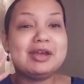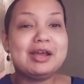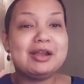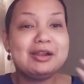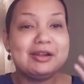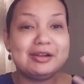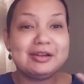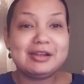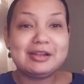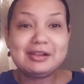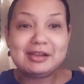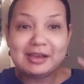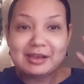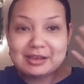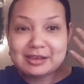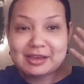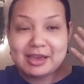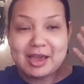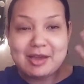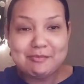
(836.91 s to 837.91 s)

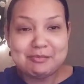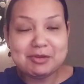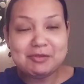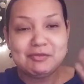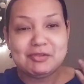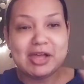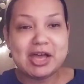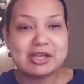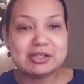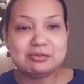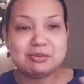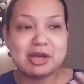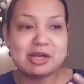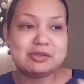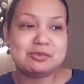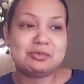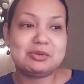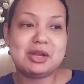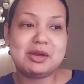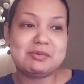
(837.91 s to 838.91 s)
it gave me
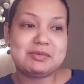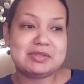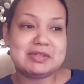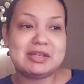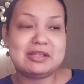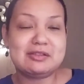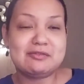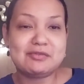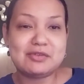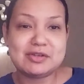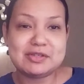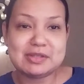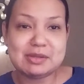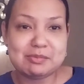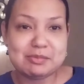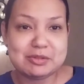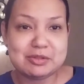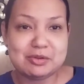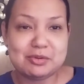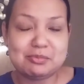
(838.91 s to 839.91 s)
flashbacks when I was seeing the first
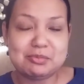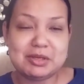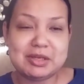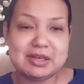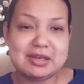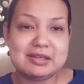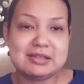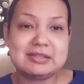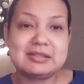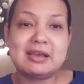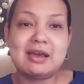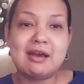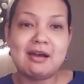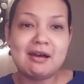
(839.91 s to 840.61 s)
episode, because